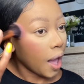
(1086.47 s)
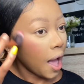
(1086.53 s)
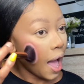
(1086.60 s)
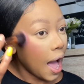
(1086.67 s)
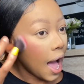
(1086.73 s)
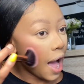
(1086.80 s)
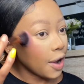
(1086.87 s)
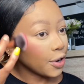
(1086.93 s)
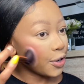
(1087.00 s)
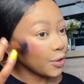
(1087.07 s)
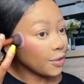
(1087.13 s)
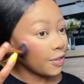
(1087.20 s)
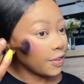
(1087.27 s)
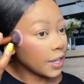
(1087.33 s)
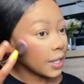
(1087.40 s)
how do
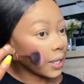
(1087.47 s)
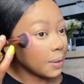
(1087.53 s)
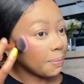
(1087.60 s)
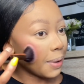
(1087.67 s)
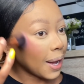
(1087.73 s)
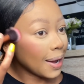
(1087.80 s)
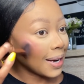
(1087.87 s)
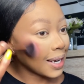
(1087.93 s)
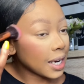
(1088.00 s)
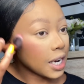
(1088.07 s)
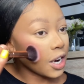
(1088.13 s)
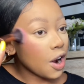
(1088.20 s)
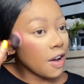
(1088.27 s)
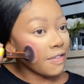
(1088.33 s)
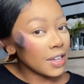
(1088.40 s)
you feel about it?
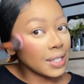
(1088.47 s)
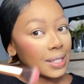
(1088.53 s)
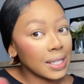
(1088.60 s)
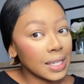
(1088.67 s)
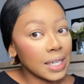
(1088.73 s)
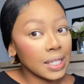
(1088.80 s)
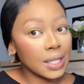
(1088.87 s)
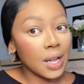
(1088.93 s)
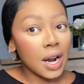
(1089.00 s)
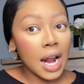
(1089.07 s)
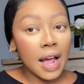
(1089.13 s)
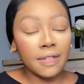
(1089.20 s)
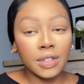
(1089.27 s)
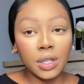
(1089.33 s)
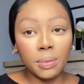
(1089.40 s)
It obviously does not
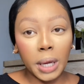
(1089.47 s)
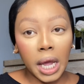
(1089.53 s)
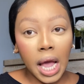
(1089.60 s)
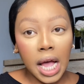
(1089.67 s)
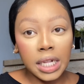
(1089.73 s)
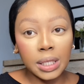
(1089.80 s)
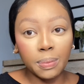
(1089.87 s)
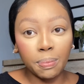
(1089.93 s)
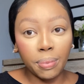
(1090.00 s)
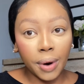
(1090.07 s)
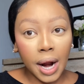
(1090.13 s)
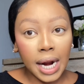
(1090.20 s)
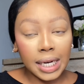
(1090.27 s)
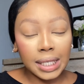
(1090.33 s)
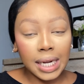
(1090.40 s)
have to be as
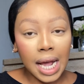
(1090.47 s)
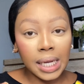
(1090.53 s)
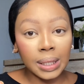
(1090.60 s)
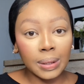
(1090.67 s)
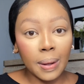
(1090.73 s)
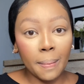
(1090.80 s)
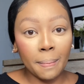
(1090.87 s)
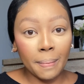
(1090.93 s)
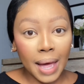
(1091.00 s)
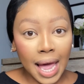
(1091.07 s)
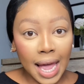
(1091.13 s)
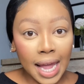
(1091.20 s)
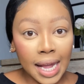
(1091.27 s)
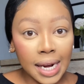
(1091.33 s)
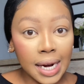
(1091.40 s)
bright as
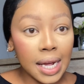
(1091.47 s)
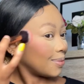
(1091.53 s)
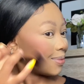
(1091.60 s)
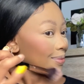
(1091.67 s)
mine.